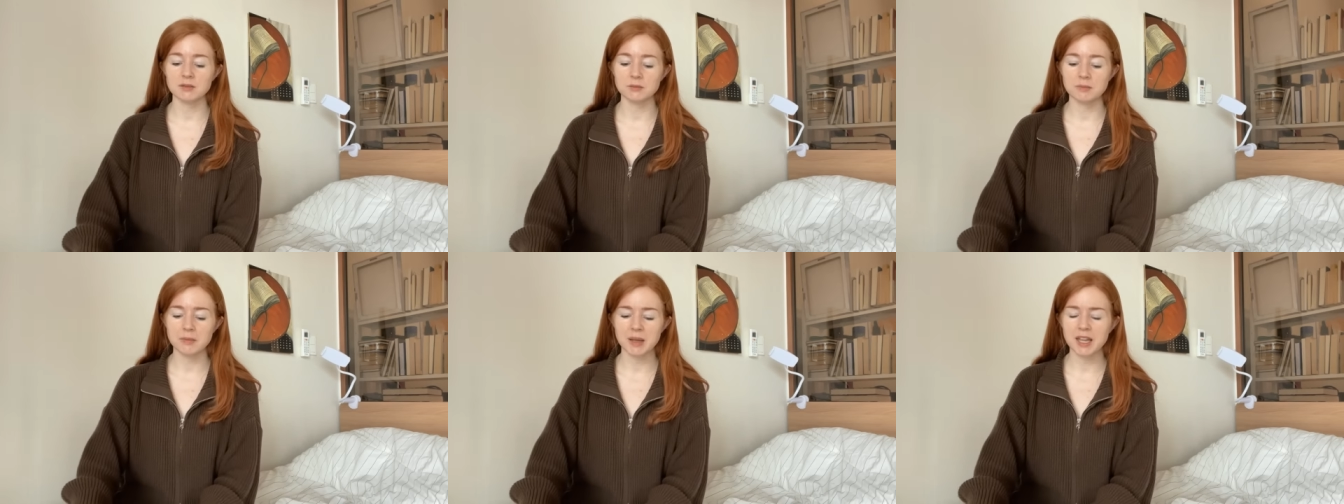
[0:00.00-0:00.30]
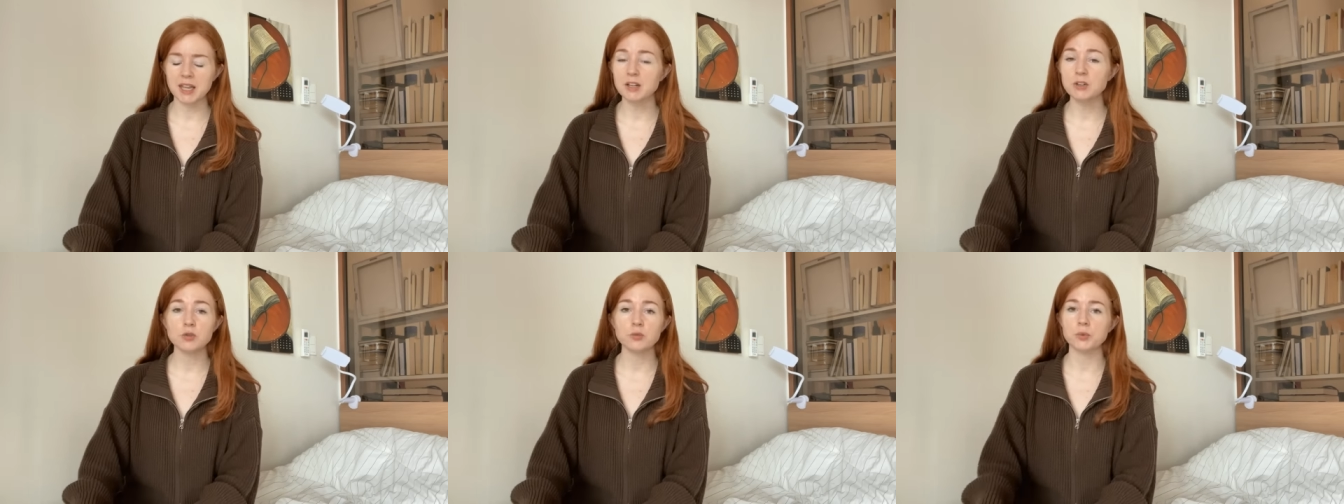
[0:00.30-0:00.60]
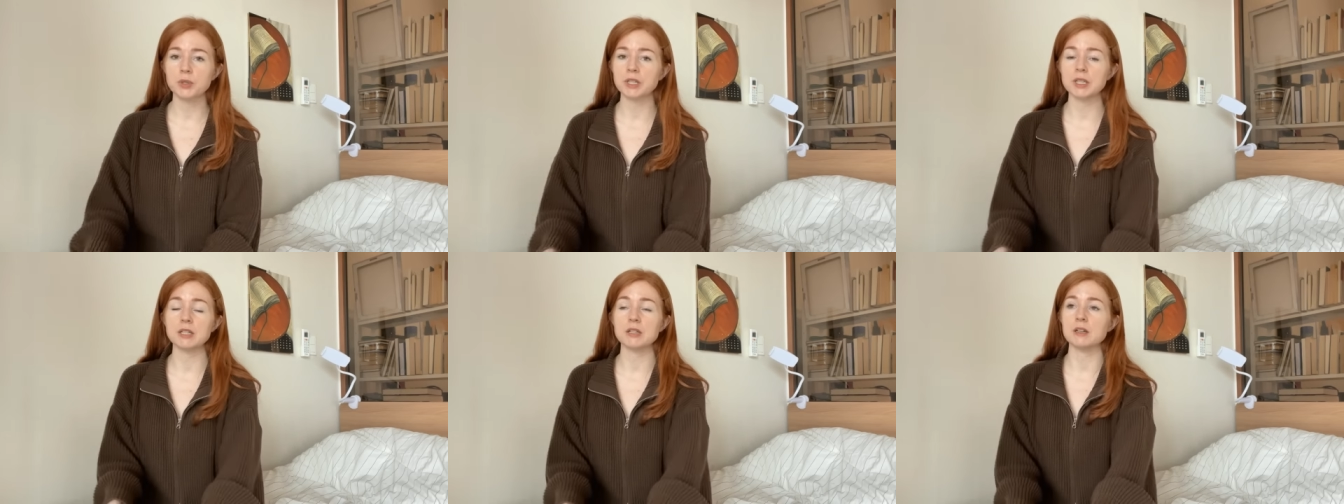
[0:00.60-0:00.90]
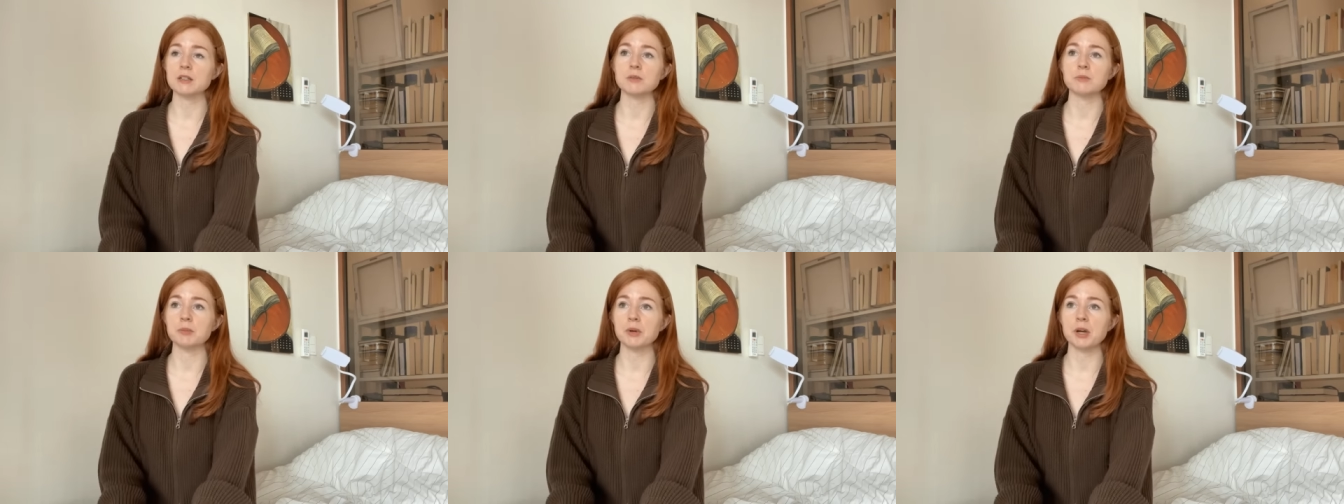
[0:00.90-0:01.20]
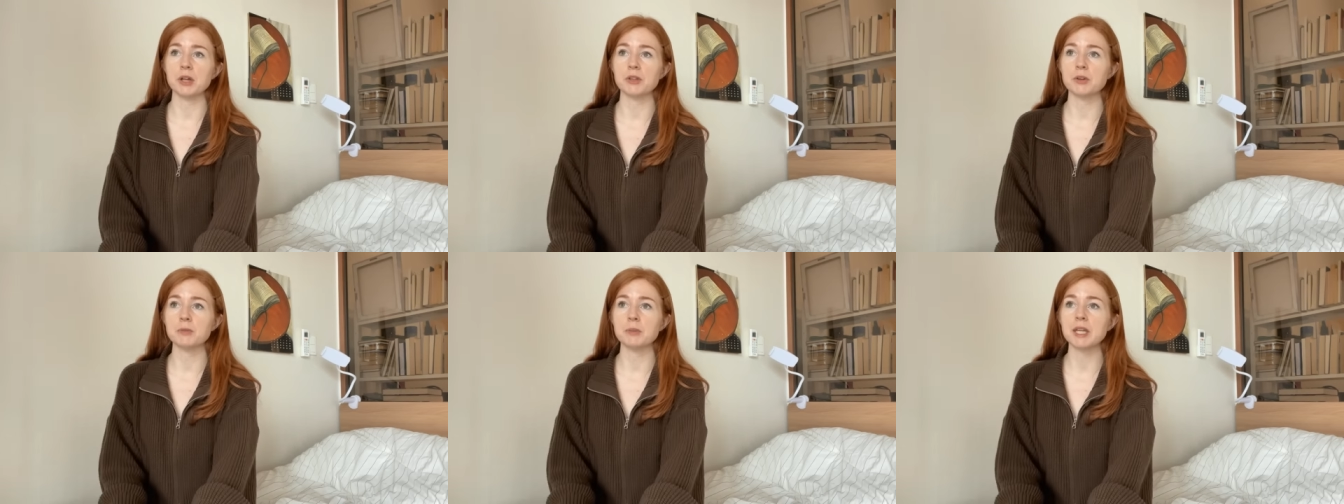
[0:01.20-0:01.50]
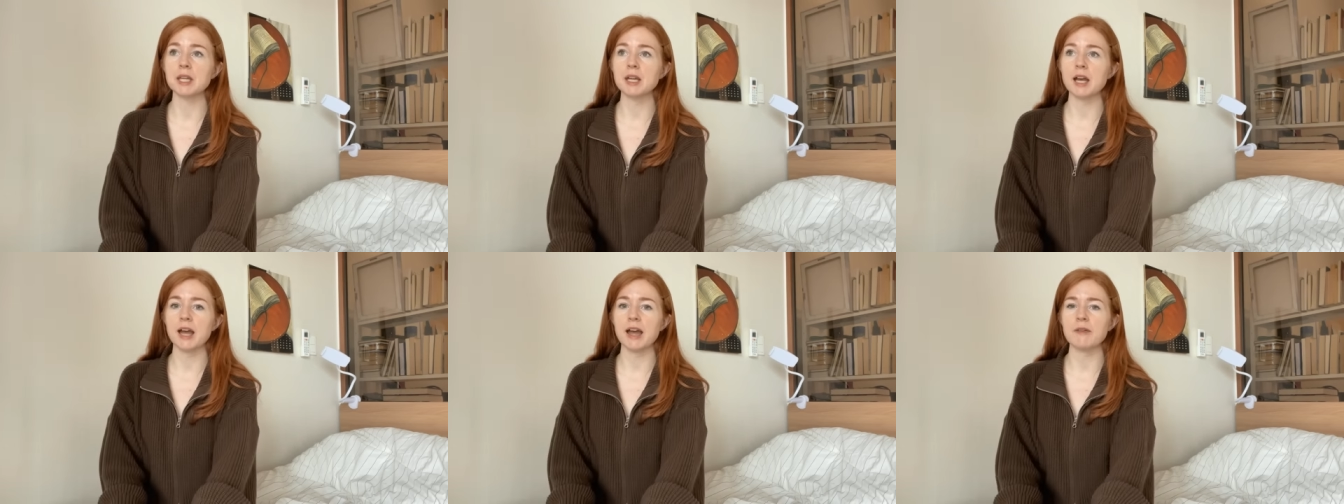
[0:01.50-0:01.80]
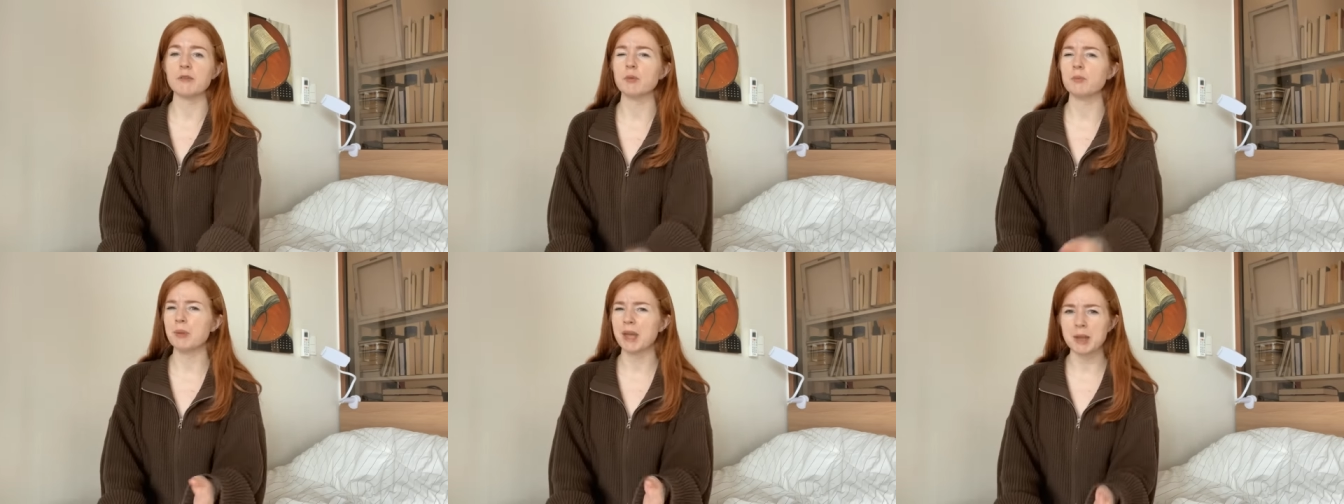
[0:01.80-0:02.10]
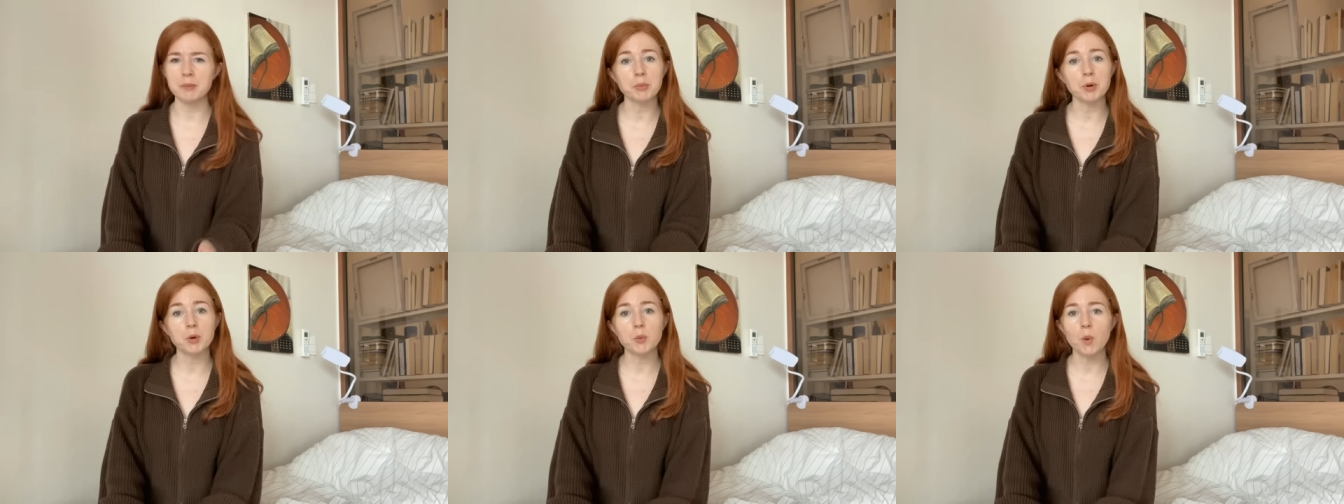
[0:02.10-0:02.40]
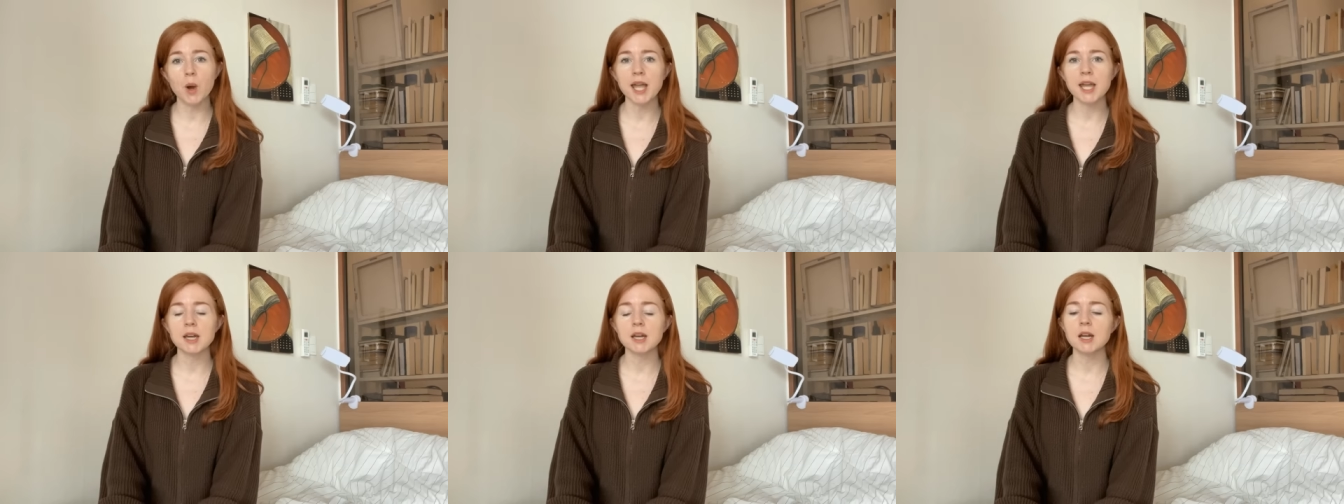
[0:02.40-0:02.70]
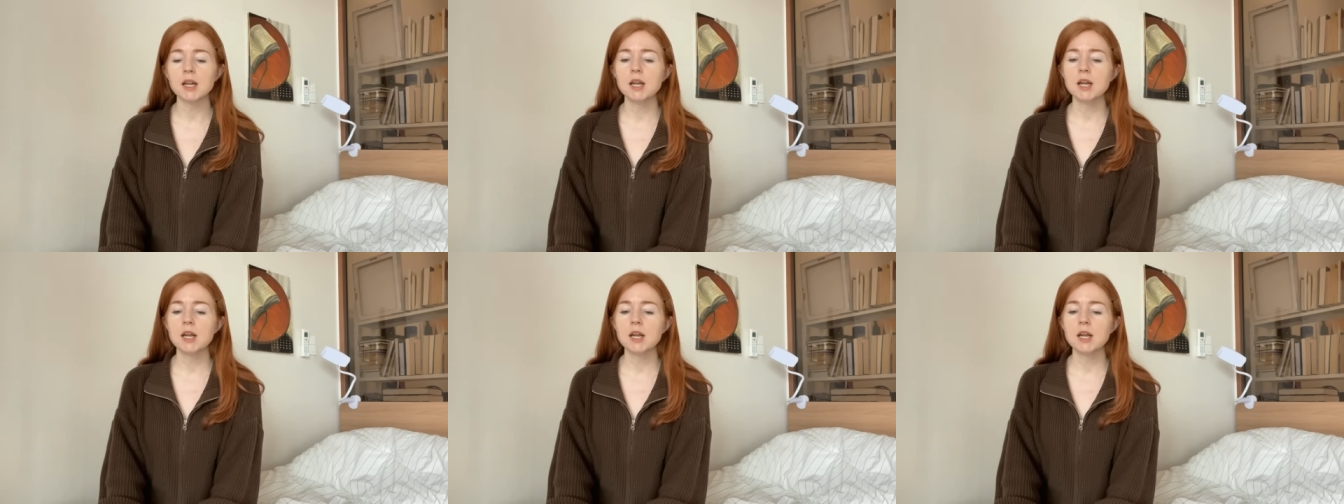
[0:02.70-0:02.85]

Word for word: my Kindle really doesn't bother me. I have a Paperwhite,